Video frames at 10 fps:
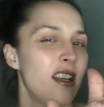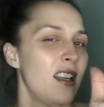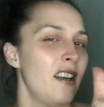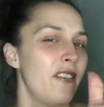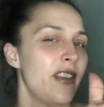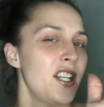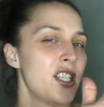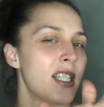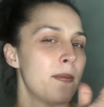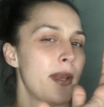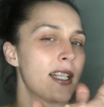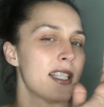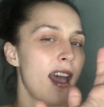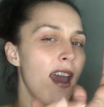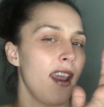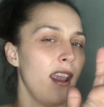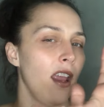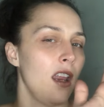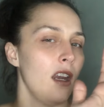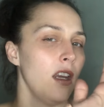And if I just mix that
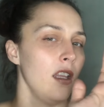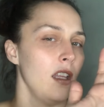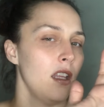in